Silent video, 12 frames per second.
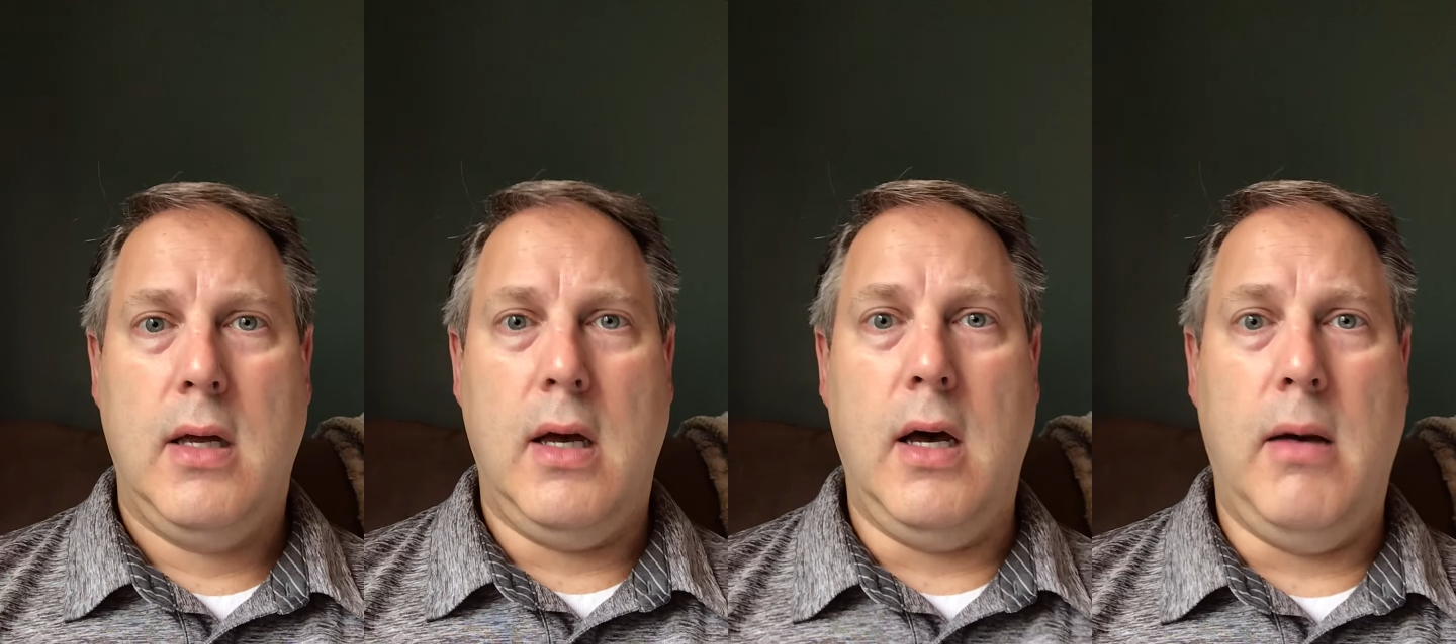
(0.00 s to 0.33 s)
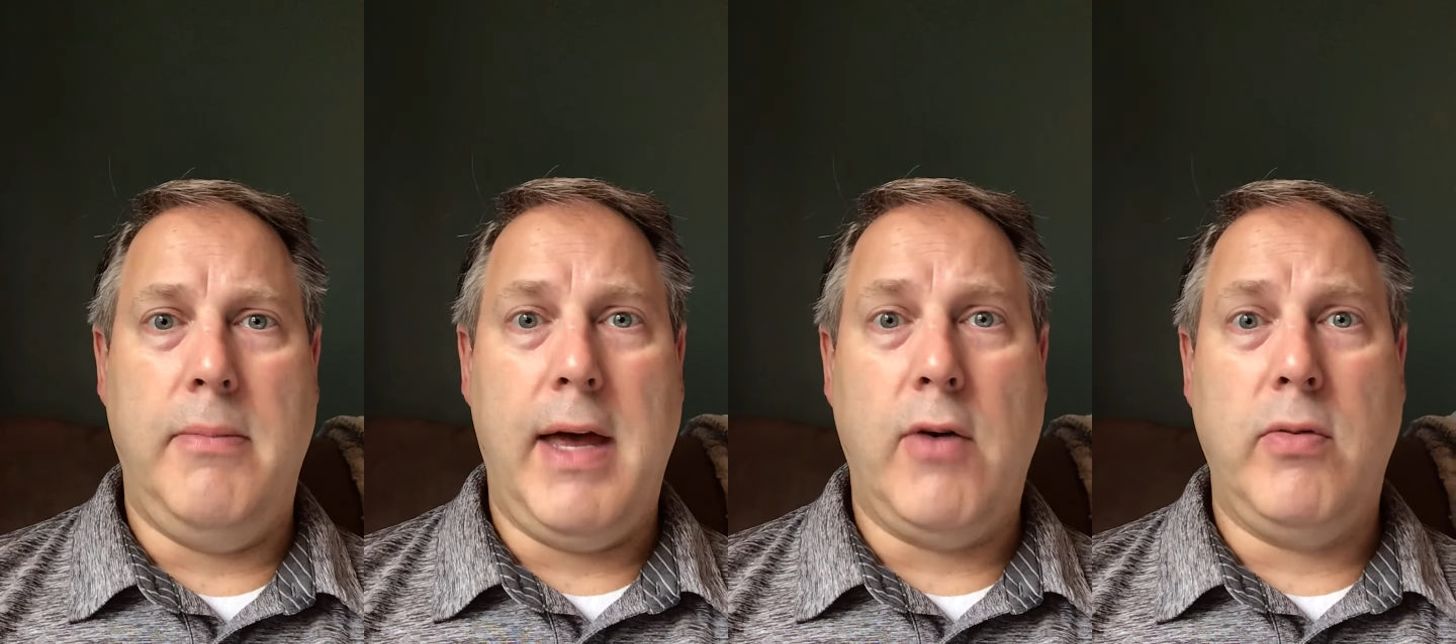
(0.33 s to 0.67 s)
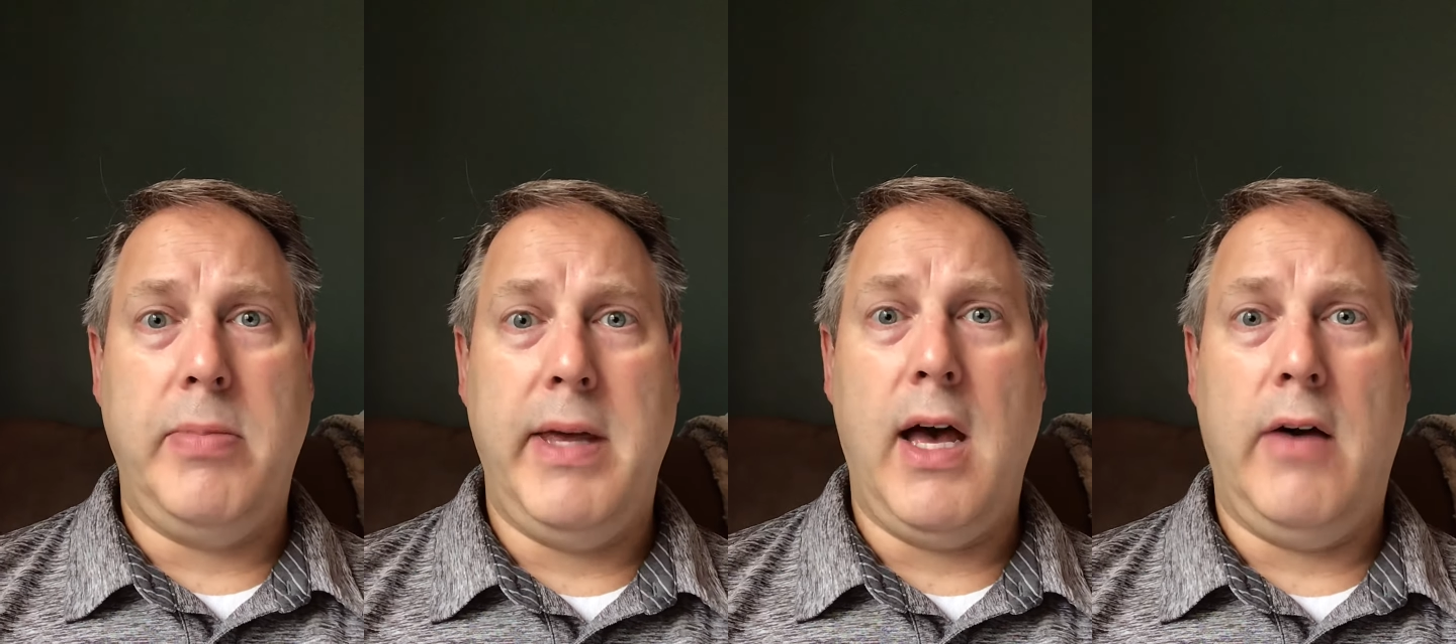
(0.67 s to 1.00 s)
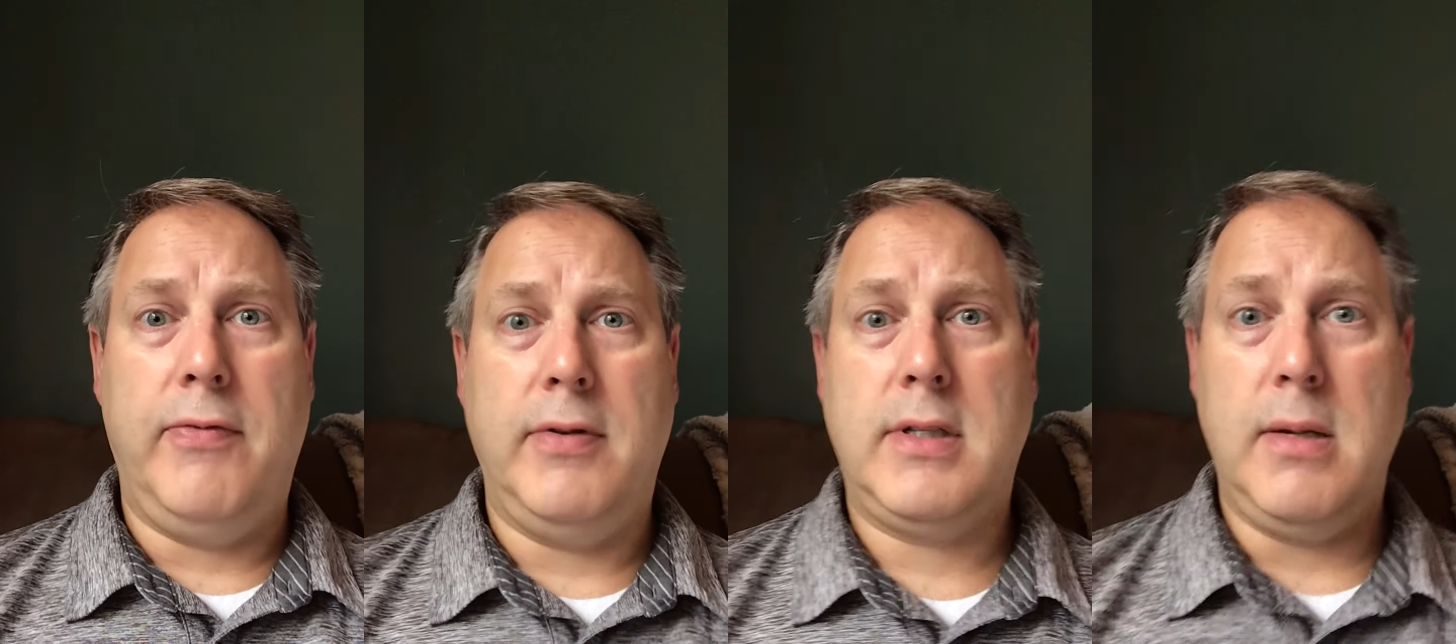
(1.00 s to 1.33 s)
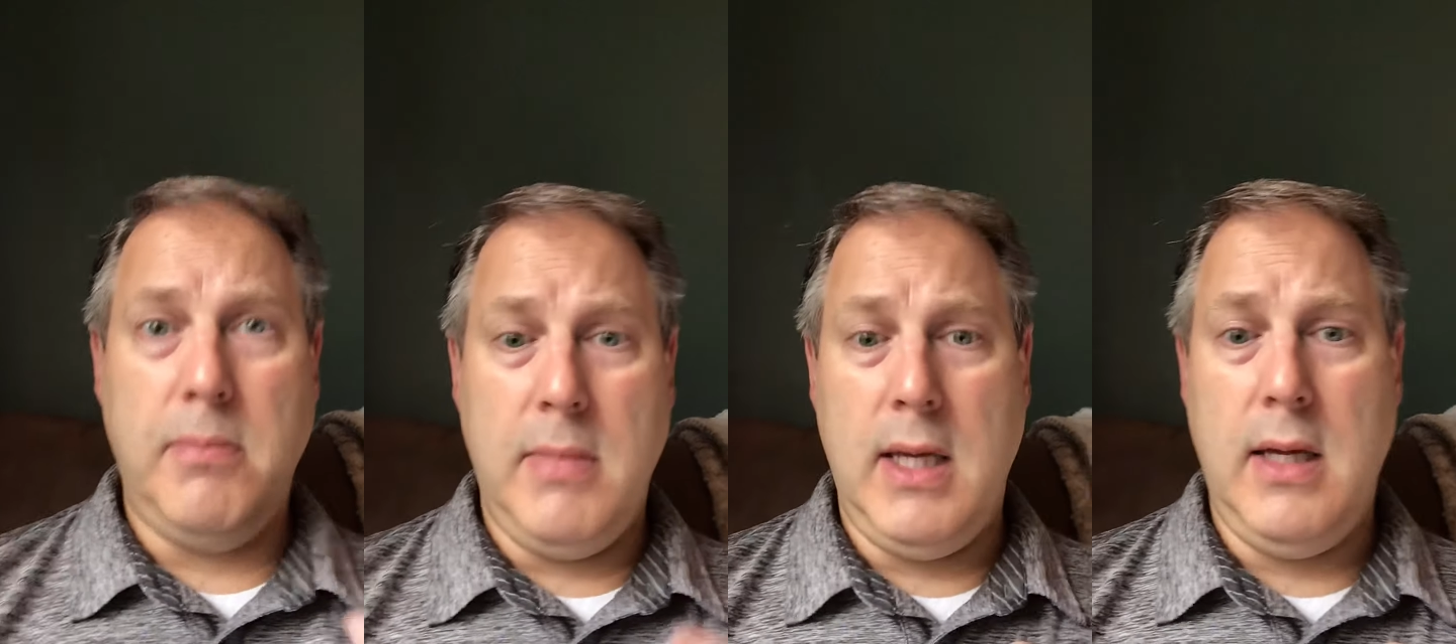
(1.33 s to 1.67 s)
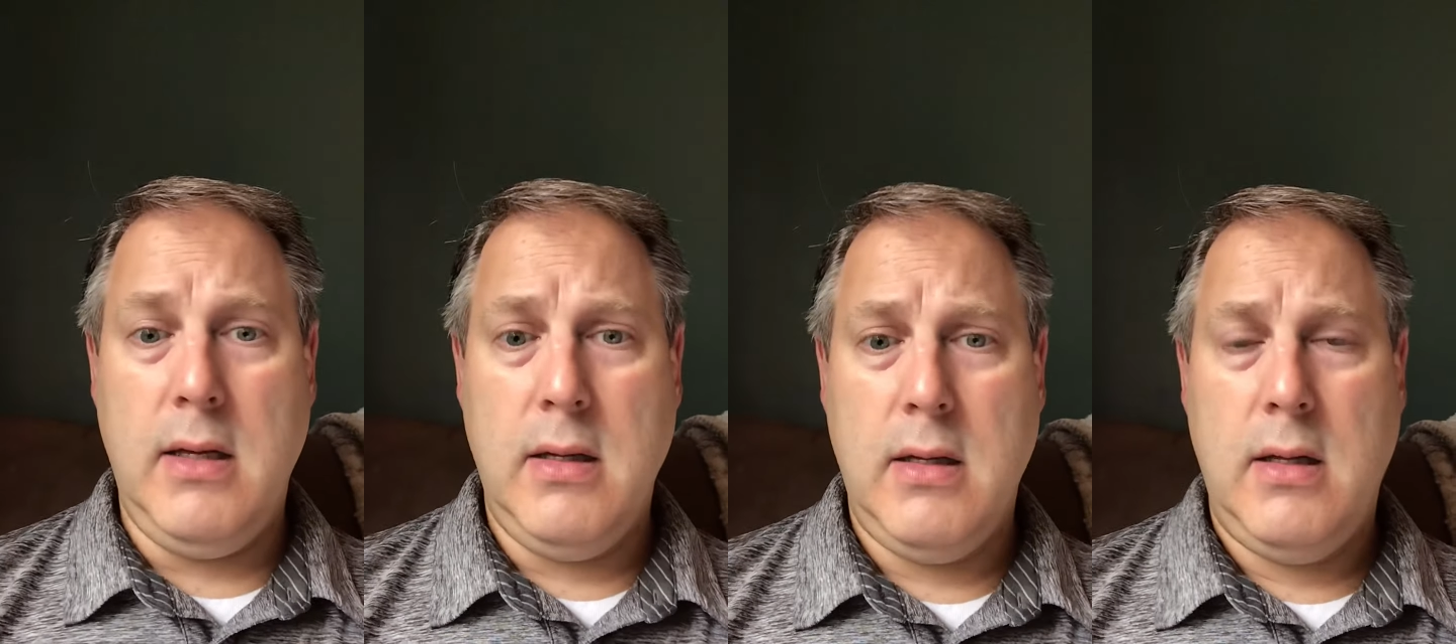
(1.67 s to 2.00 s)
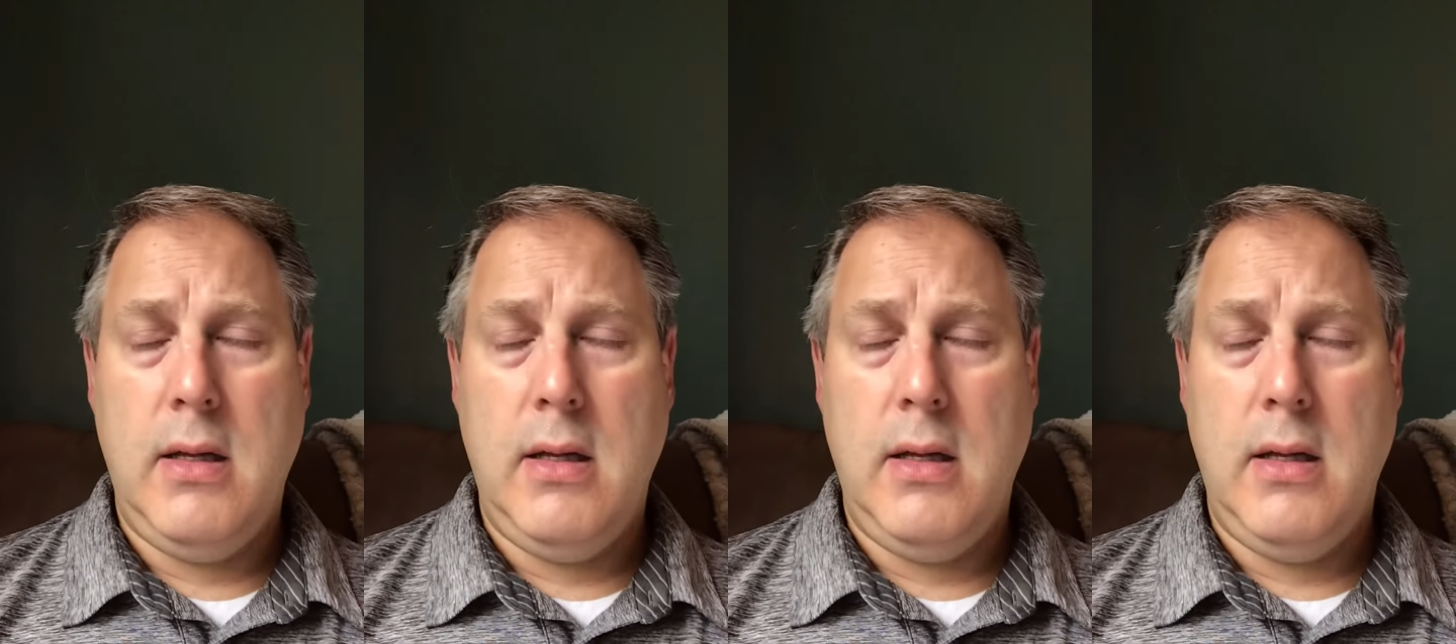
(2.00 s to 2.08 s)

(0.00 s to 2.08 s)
that would be helpful to me